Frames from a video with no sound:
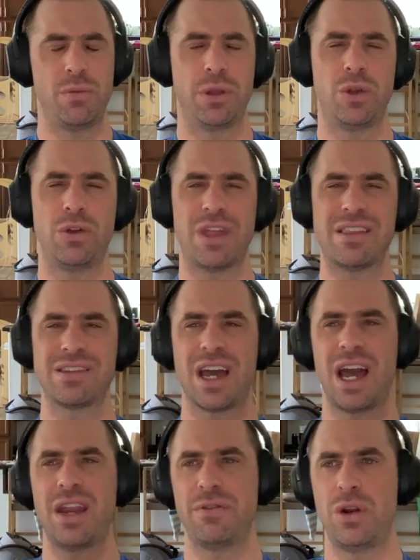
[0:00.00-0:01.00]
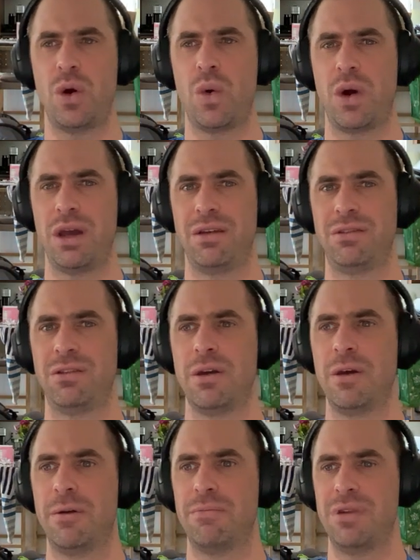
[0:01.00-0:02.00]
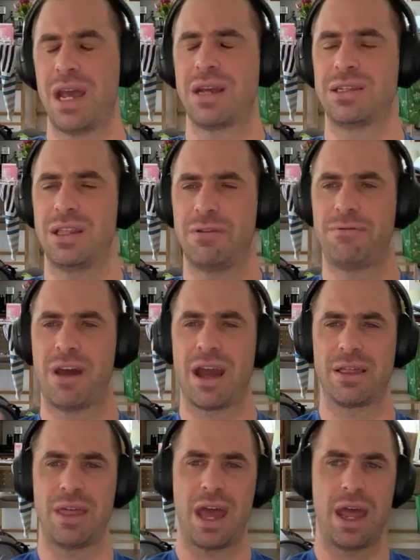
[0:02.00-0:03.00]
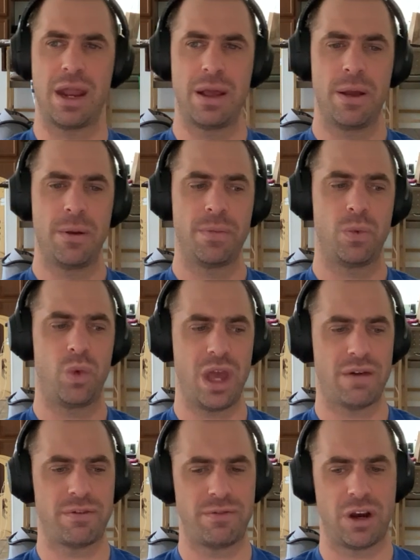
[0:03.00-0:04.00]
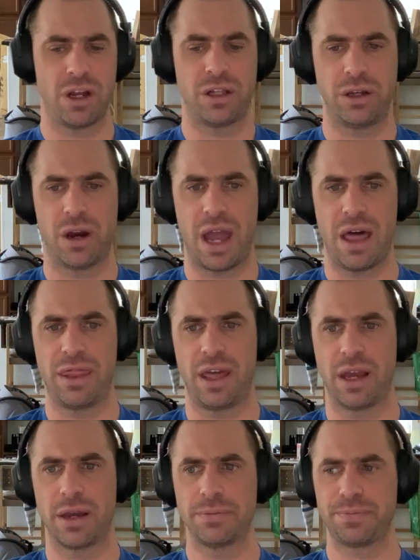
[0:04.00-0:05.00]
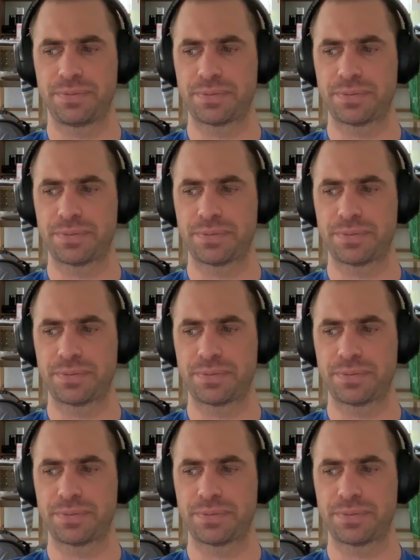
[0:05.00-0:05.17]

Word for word: But th- that's kind of noise next to the fact that we have a very clear ethic